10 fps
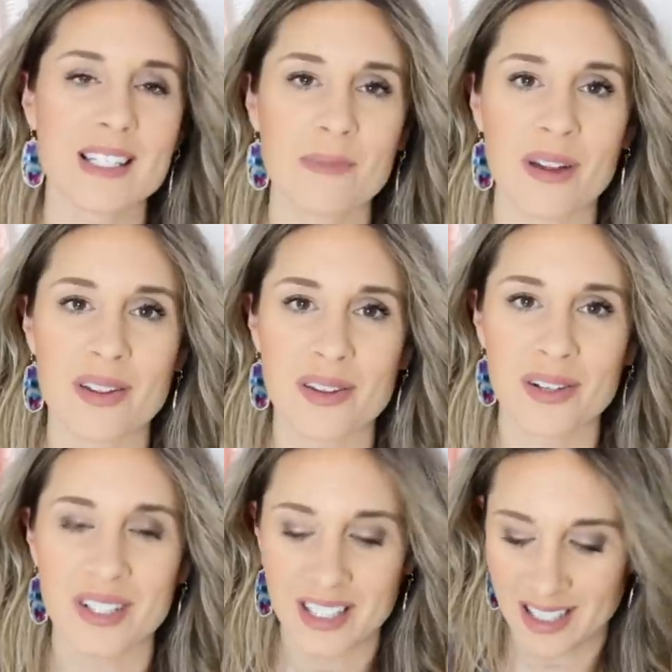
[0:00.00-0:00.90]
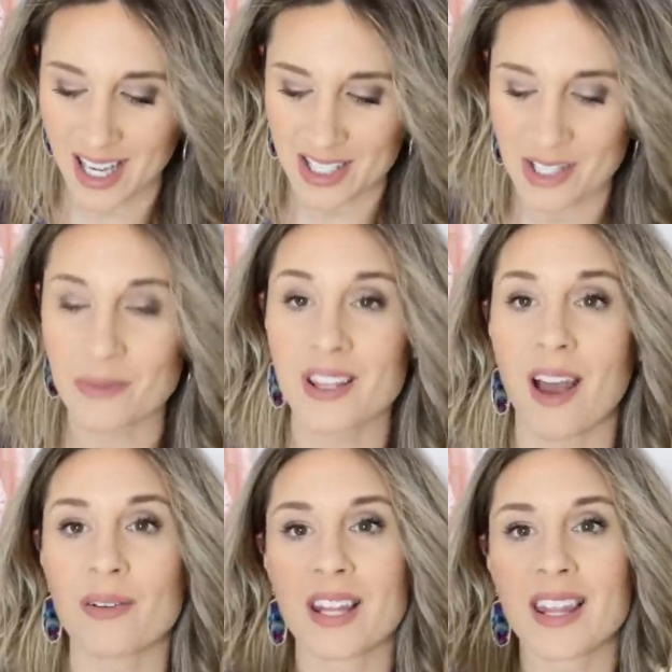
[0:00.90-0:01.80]
small leather good collection
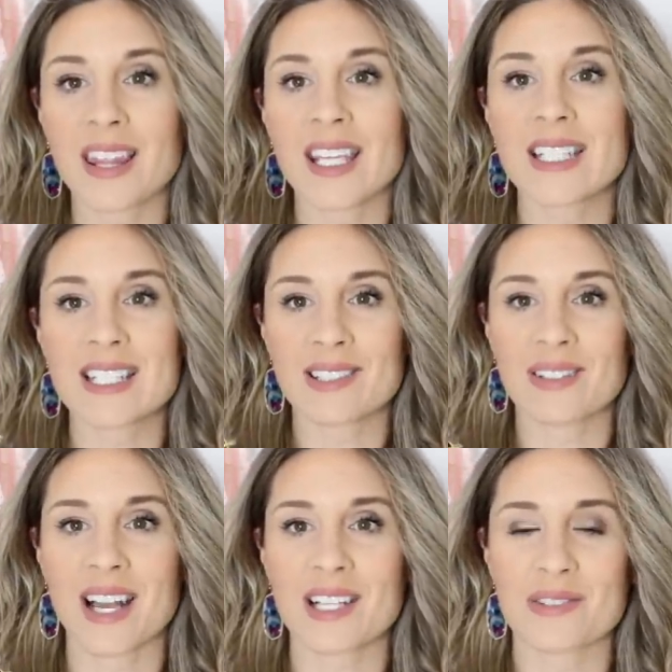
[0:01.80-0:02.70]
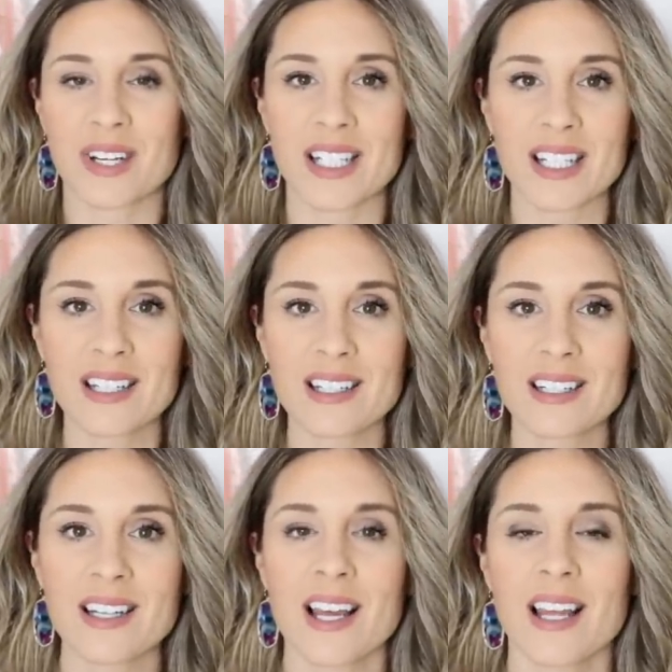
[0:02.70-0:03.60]
without these little guys right here.